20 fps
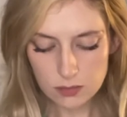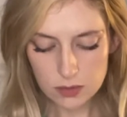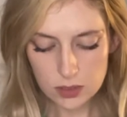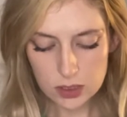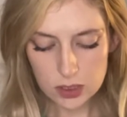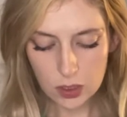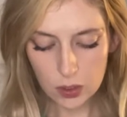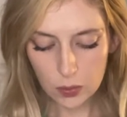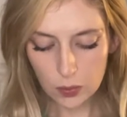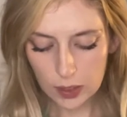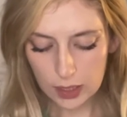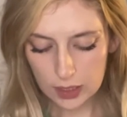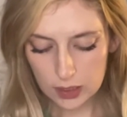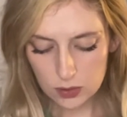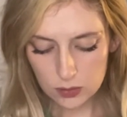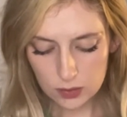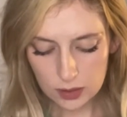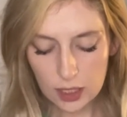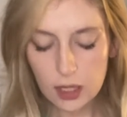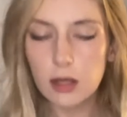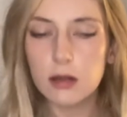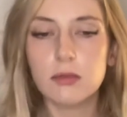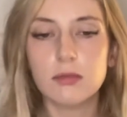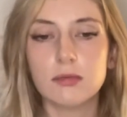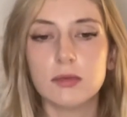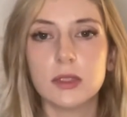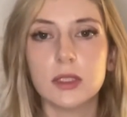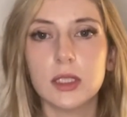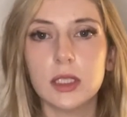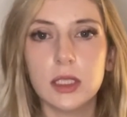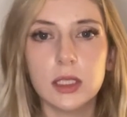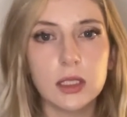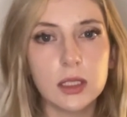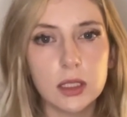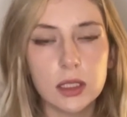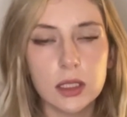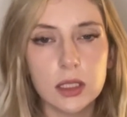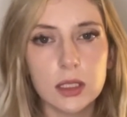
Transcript: so I don't have really any